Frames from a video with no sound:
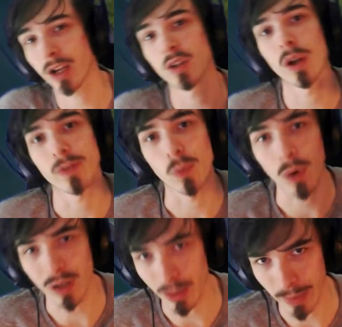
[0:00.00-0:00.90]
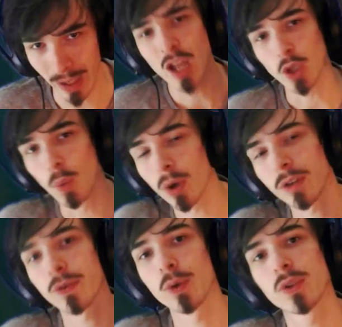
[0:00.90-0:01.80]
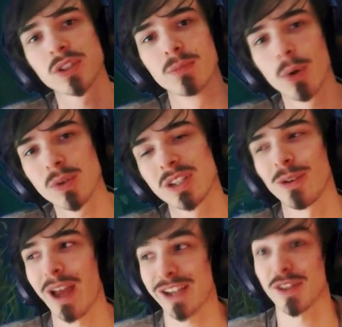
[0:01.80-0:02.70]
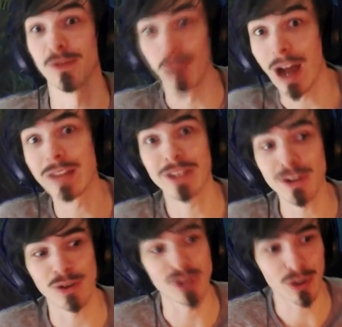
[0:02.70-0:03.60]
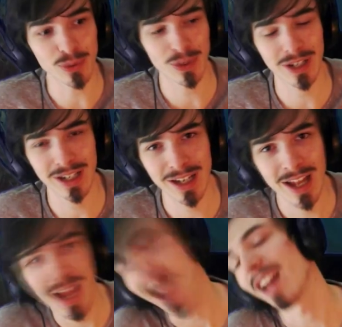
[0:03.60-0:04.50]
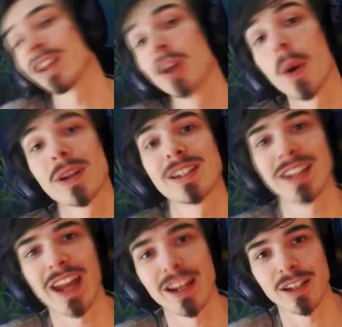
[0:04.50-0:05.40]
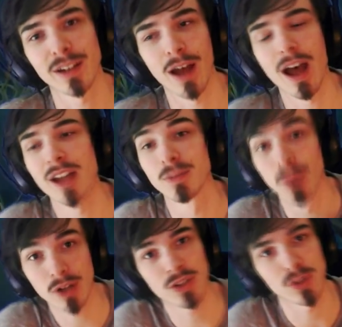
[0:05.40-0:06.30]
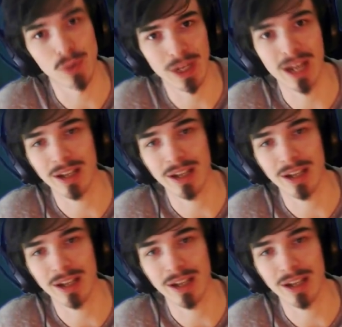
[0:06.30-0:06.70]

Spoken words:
You don't have to worry about it. You want to focus mostly on like surviving your jungle clear and then going to gank as much as you can.